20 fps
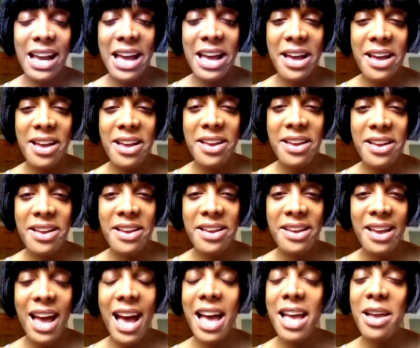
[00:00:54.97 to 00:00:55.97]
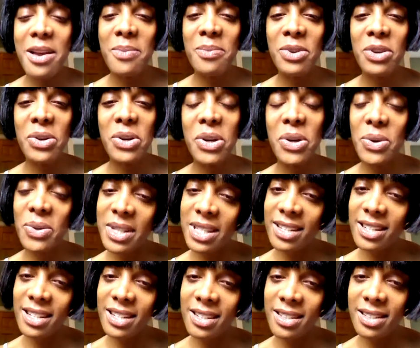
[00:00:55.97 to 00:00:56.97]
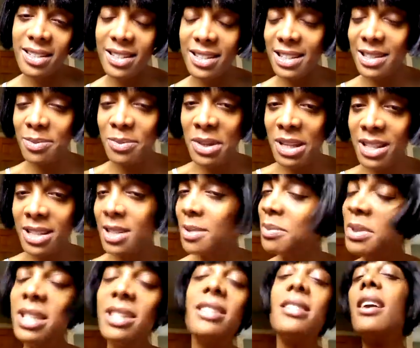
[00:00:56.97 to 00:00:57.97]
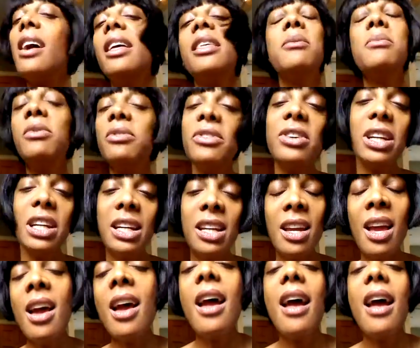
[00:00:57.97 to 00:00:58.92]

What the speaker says: I am your hostess. It's Kelly Marie.